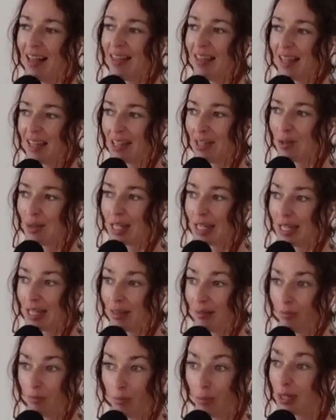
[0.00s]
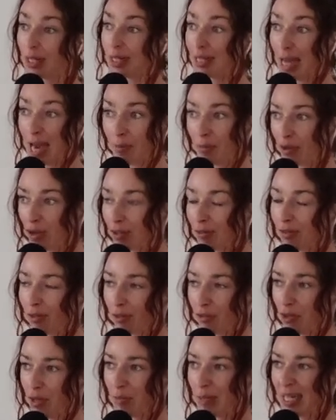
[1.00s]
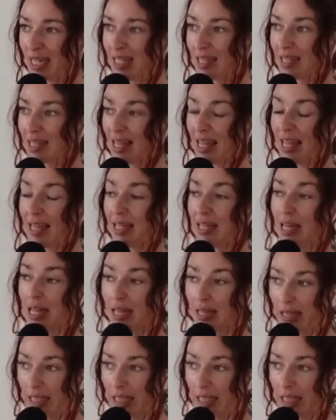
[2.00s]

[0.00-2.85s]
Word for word: Then you can put a timer on for 3 minutes and